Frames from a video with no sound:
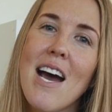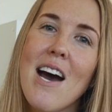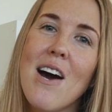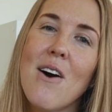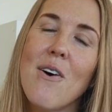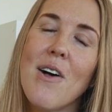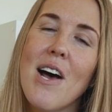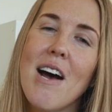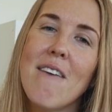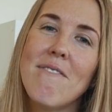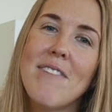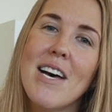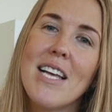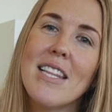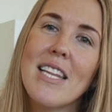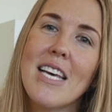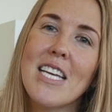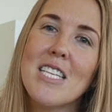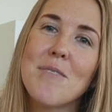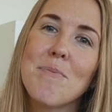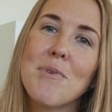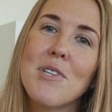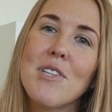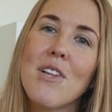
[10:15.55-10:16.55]
I'll have that
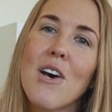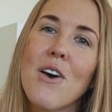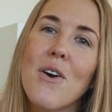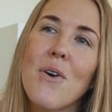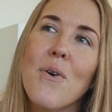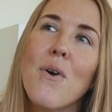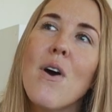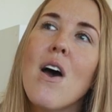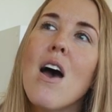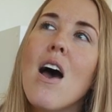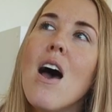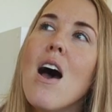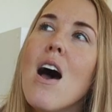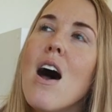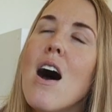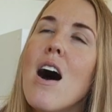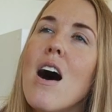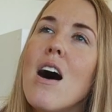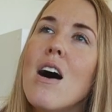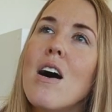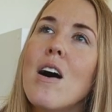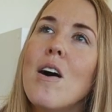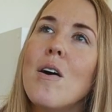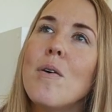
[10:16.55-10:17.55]
linked below.
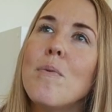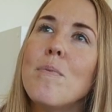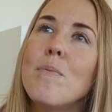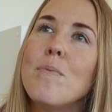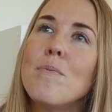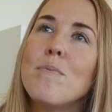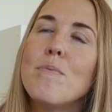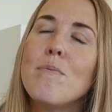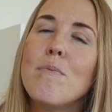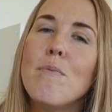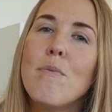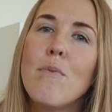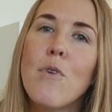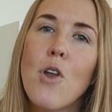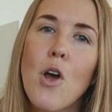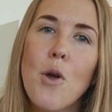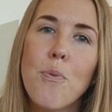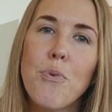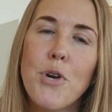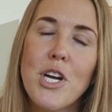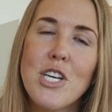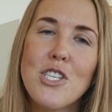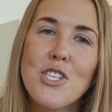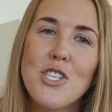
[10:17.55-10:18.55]
Um, no
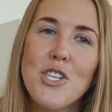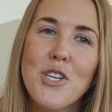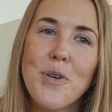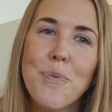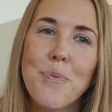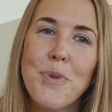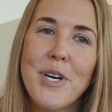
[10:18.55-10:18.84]
pressure,